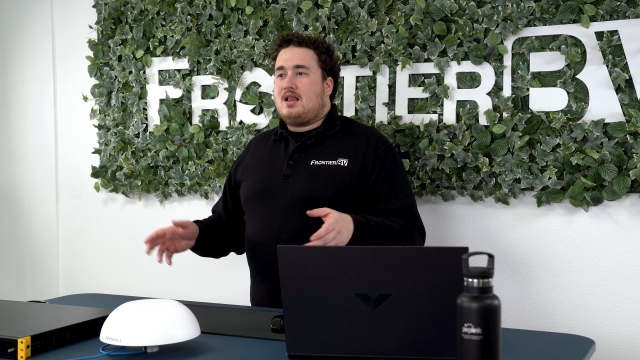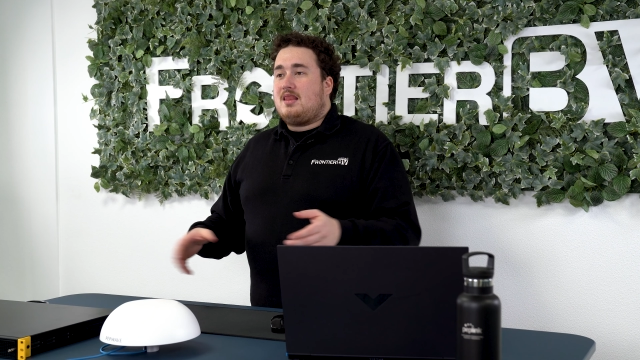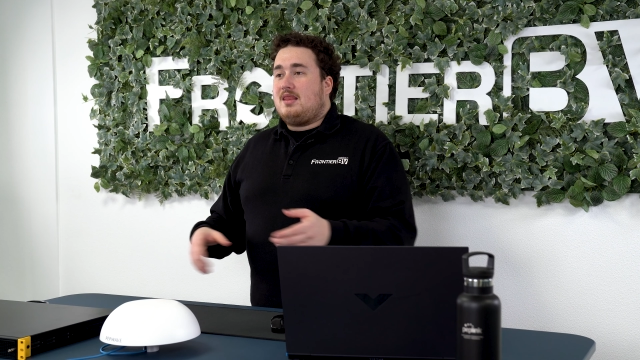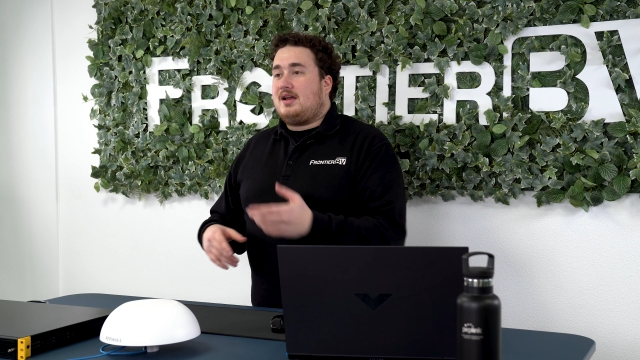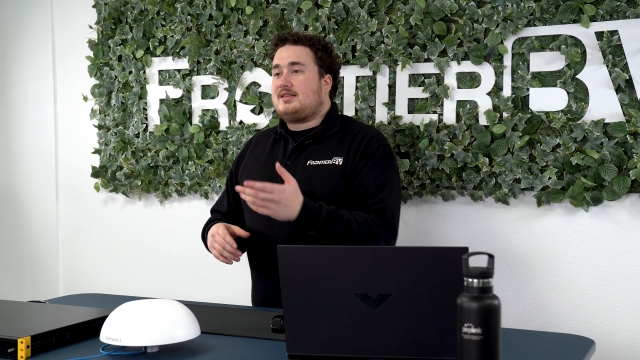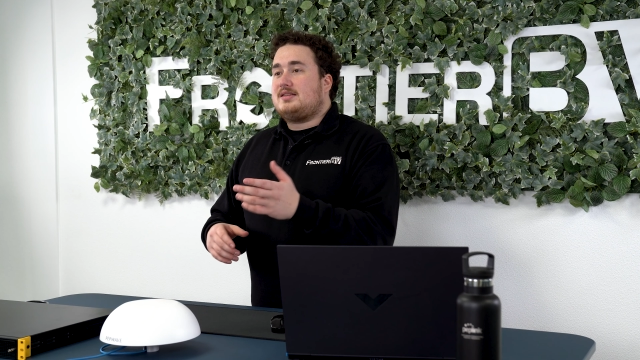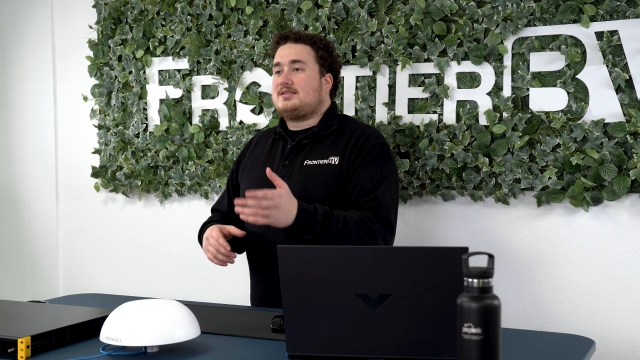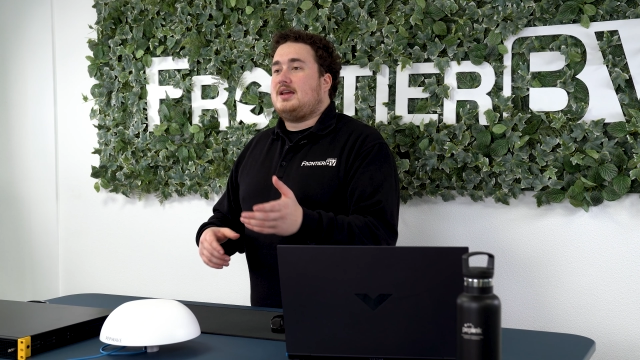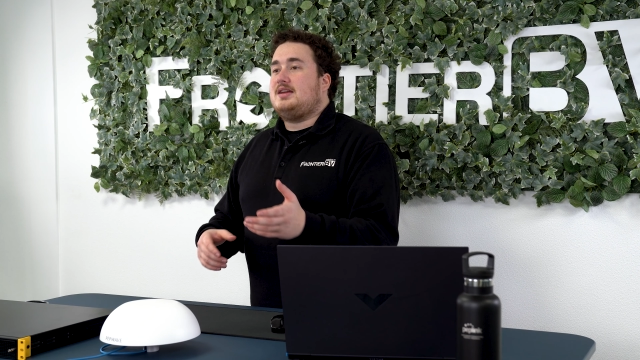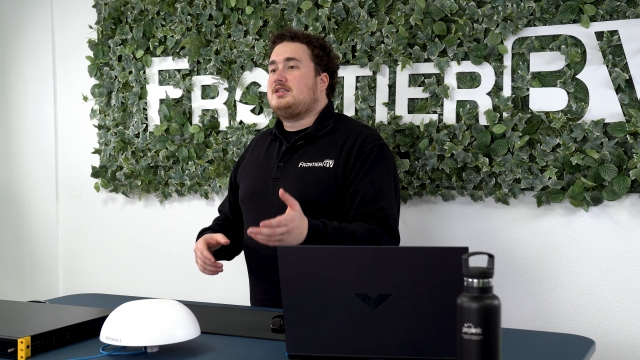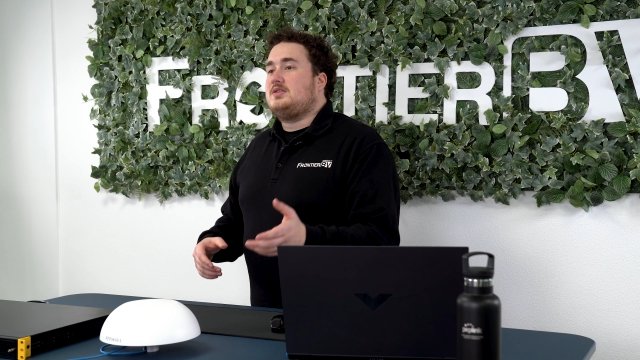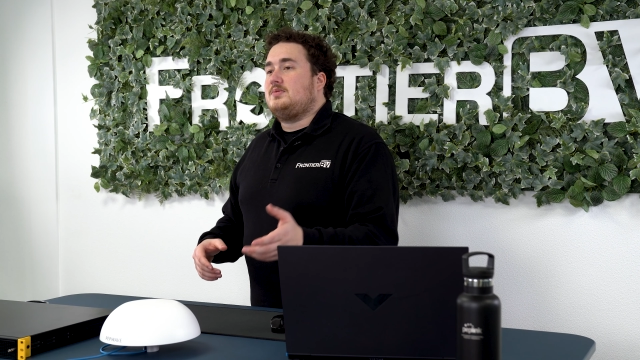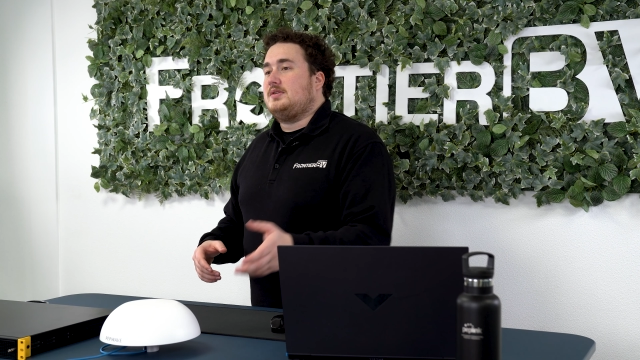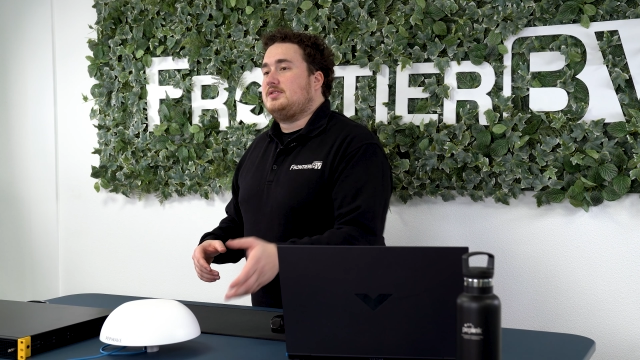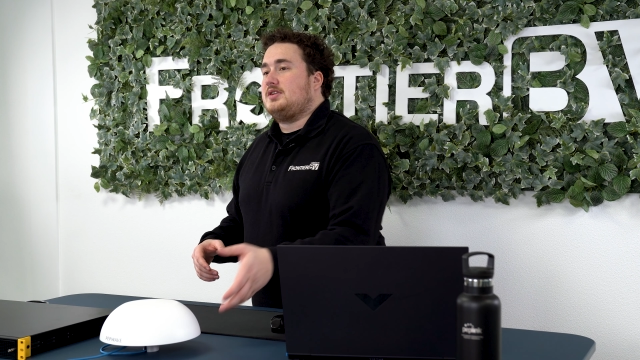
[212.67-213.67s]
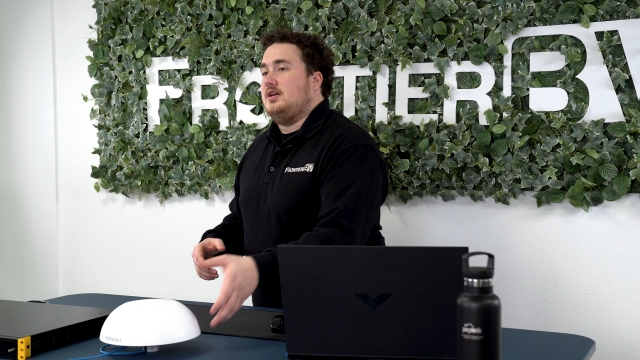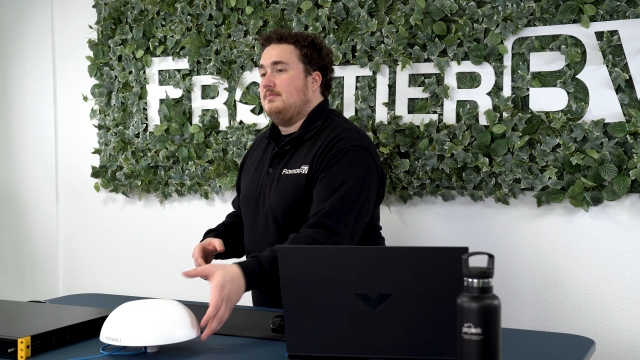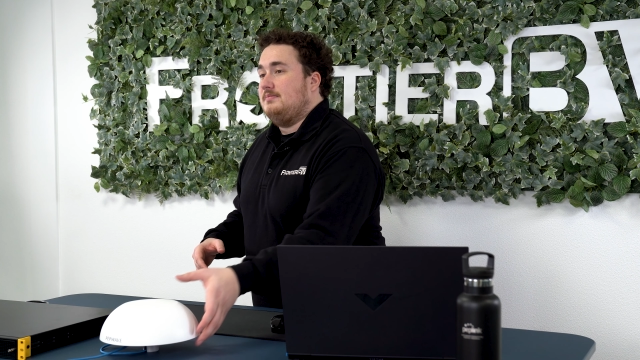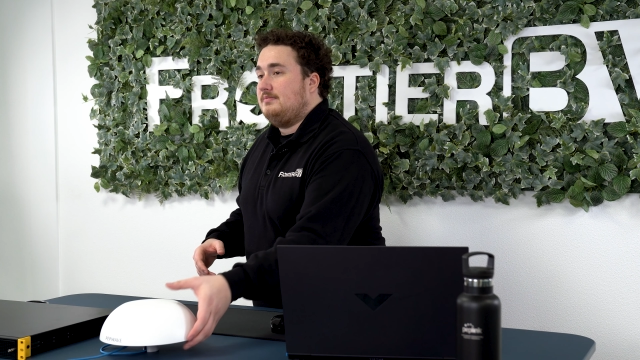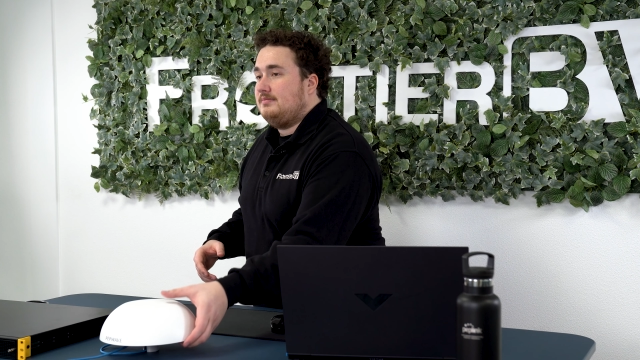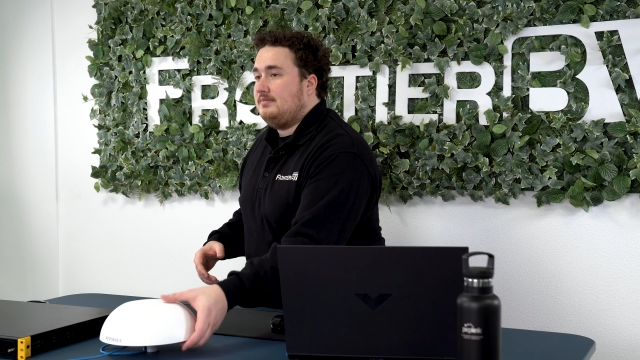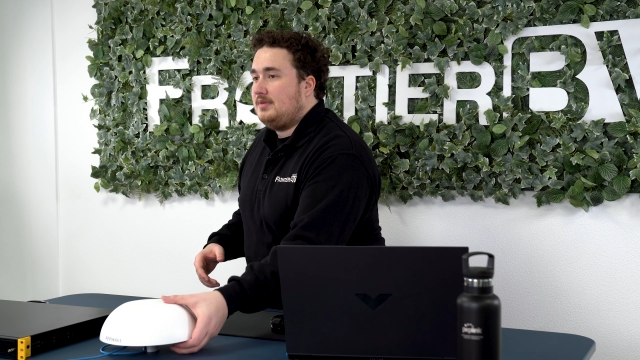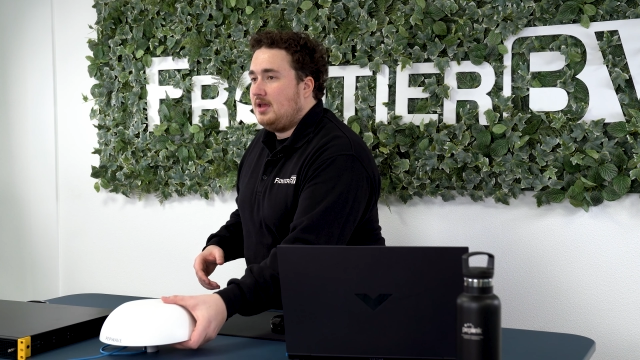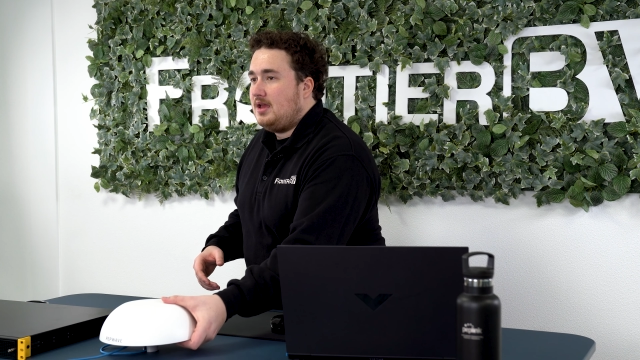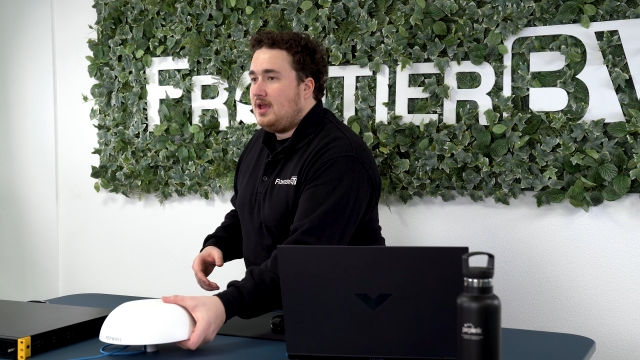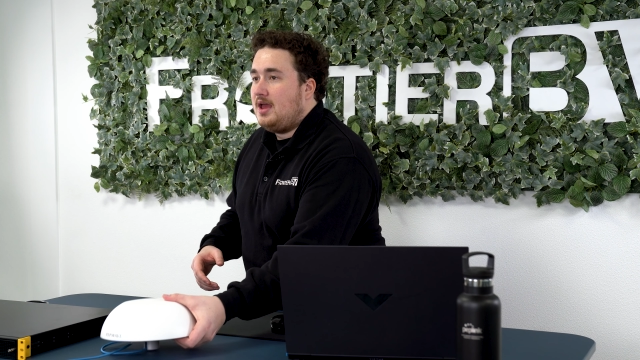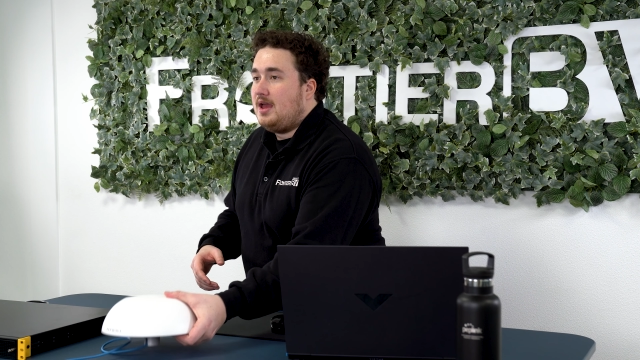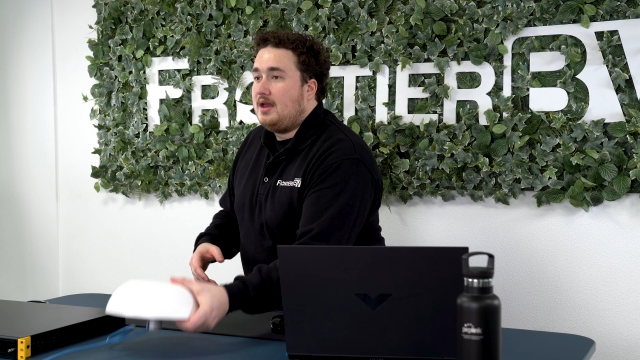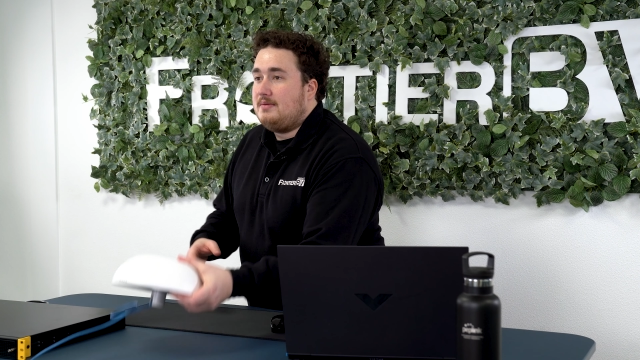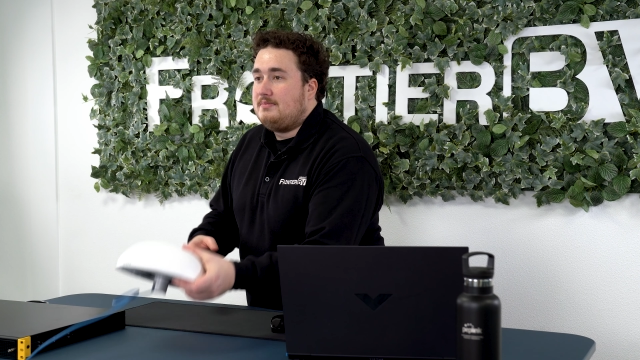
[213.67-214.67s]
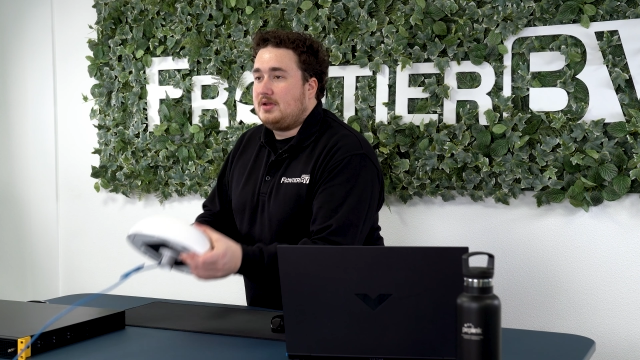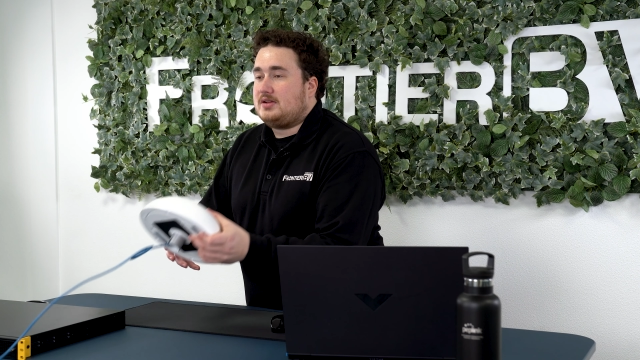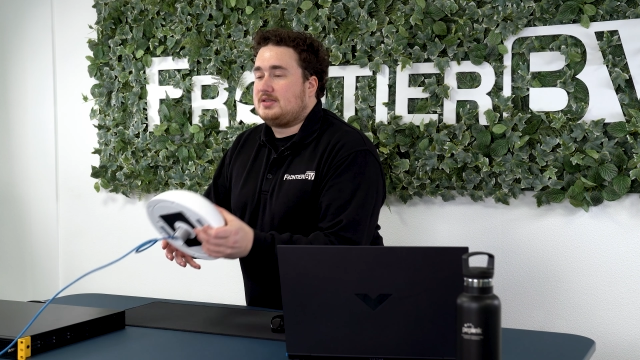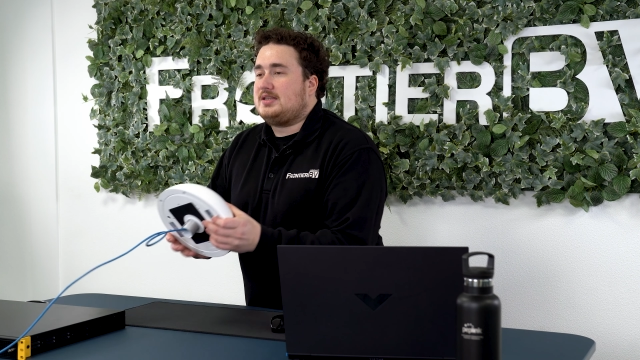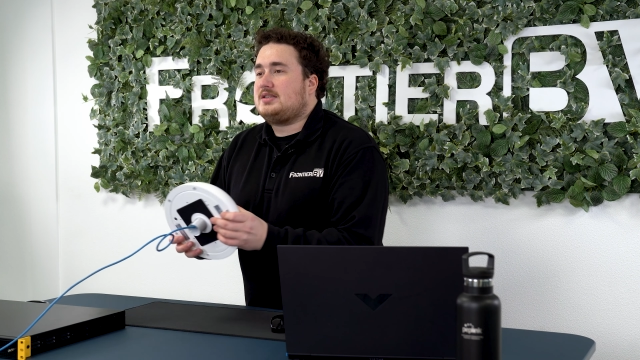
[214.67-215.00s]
like this SD-WAN dome, because